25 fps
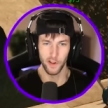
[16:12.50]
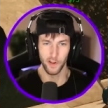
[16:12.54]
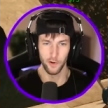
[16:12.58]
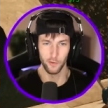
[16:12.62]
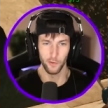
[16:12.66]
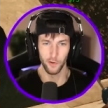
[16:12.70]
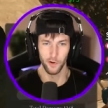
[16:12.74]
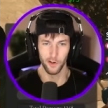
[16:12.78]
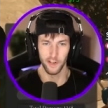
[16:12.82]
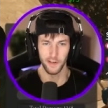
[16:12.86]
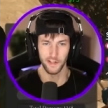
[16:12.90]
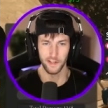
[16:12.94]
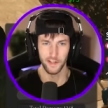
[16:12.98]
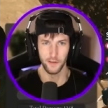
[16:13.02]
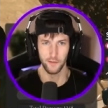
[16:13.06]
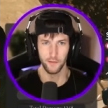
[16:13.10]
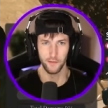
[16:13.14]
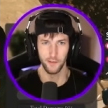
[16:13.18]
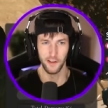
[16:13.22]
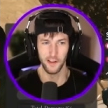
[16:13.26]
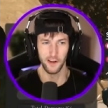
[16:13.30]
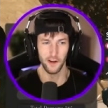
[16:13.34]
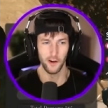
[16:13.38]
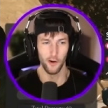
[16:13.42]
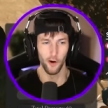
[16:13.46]
we will get
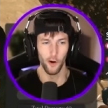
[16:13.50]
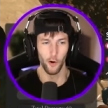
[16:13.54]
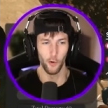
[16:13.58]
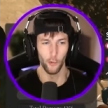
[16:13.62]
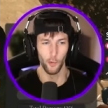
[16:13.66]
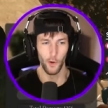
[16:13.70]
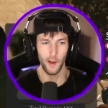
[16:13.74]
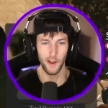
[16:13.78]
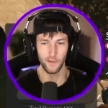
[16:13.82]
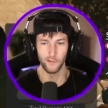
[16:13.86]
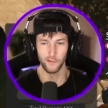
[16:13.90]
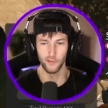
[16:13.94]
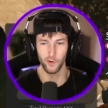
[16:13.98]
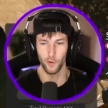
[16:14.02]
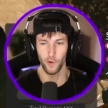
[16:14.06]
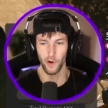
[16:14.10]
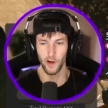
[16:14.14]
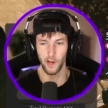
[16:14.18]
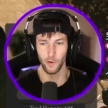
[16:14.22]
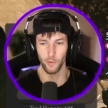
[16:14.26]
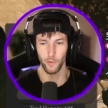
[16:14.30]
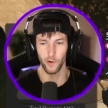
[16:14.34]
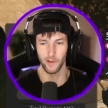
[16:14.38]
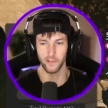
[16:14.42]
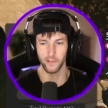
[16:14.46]
defeated on wave
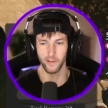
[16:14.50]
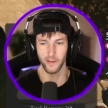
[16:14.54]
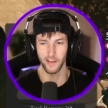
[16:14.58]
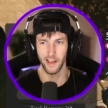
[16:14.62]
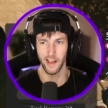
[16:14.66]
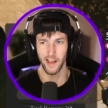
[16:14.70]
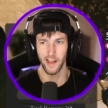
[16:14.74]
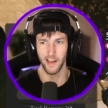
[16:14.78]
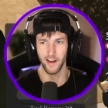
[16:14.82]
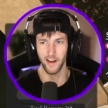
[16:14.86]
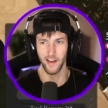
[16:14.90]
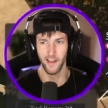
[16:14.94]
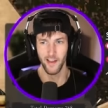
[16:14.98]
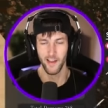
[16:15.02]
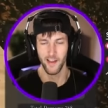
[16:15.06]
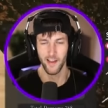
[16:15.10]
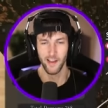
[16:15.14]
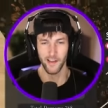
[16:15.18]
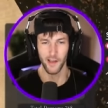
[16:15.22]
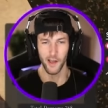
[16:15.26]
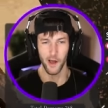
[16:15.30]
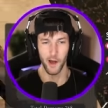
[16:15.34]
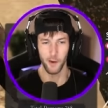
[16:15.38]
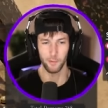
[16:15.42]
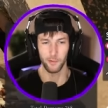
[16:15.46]
20 once again.
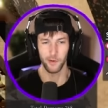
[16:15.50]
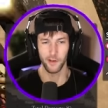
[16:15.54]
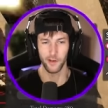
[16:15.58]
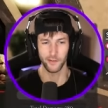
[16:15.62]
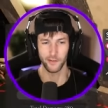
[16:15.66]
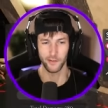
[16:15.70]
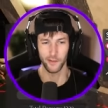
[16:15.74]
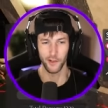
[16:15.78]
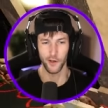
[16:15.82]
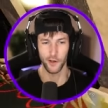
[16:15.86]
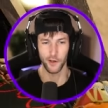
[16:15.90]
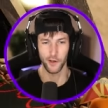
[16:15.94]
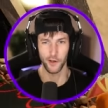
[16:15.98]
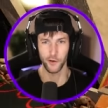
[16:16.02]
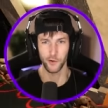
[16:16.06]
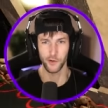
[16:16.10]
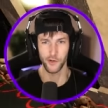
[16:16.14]
Yep, because look